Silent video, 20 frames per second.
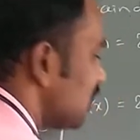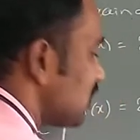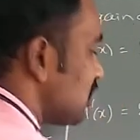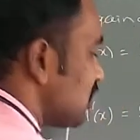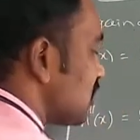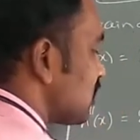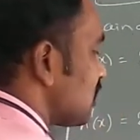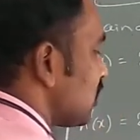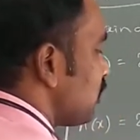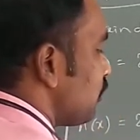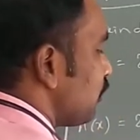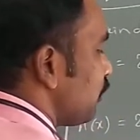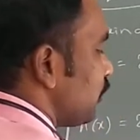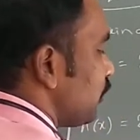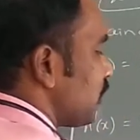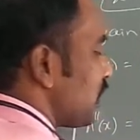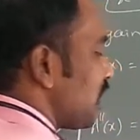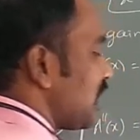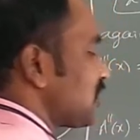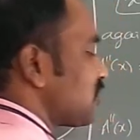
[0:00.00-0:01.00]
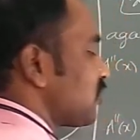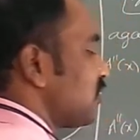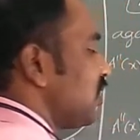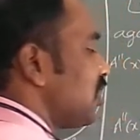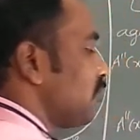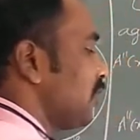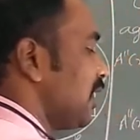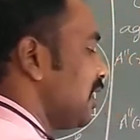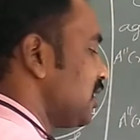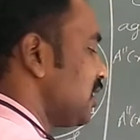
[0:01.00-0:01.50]
This is 4r
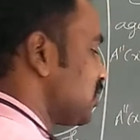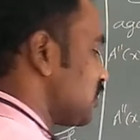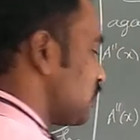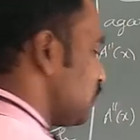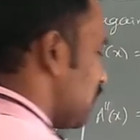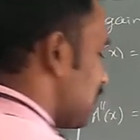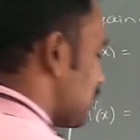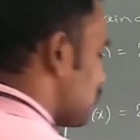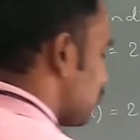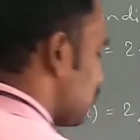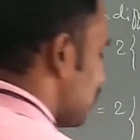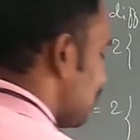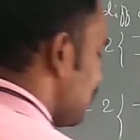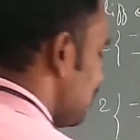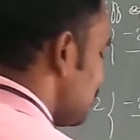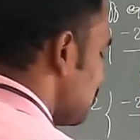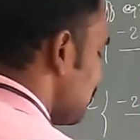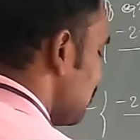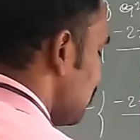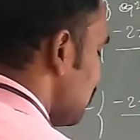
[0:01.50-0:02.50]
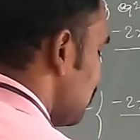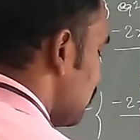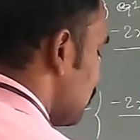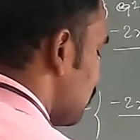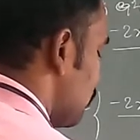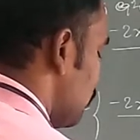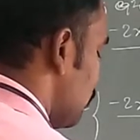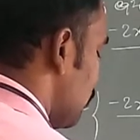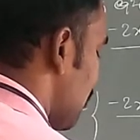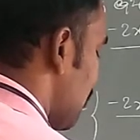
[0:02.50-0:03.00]
square minus 2r square is
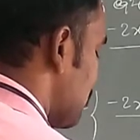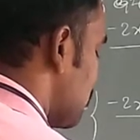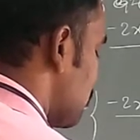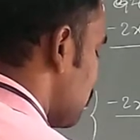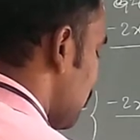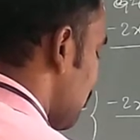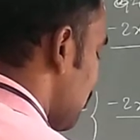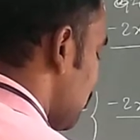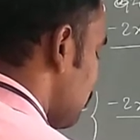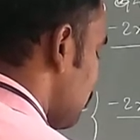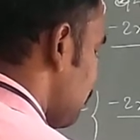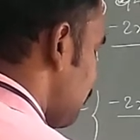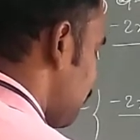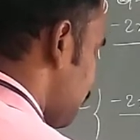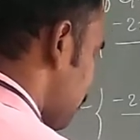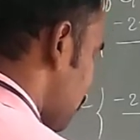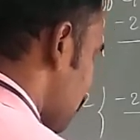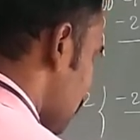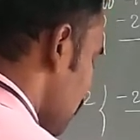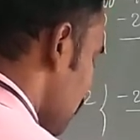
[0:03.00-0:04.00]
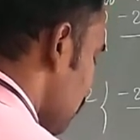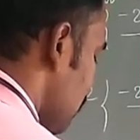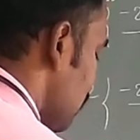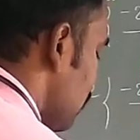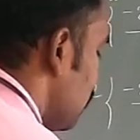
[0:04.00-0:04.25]
2r square.